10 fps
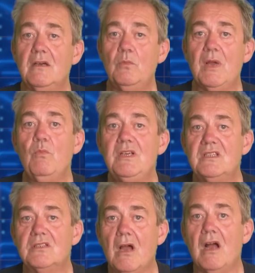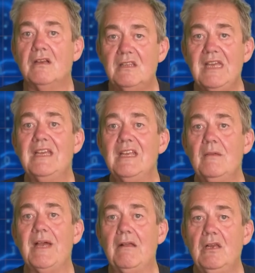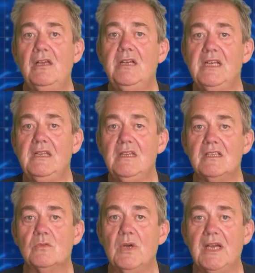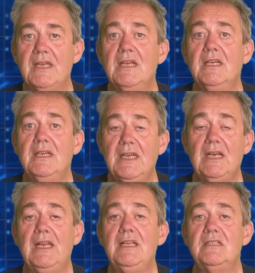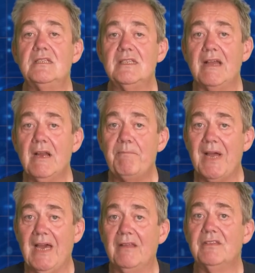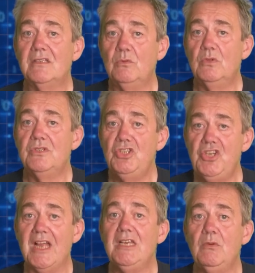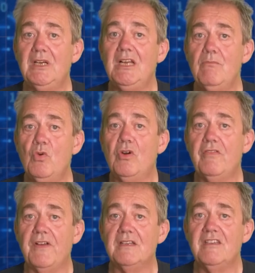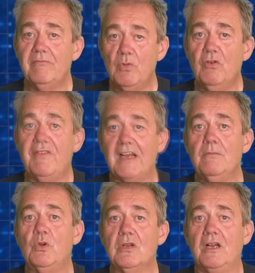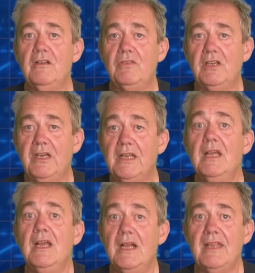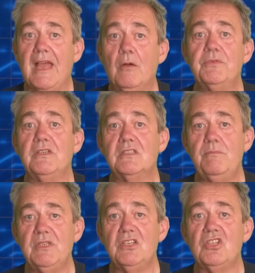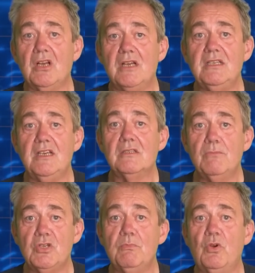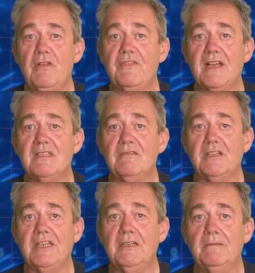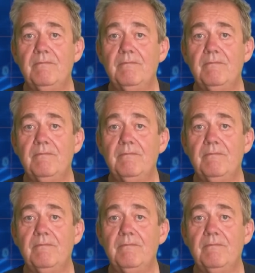that when we start thinking about learning in this way, it leads us down a path towards genuinely more effective, more valuable kind of learning, and helps us to position ideas much more effectively.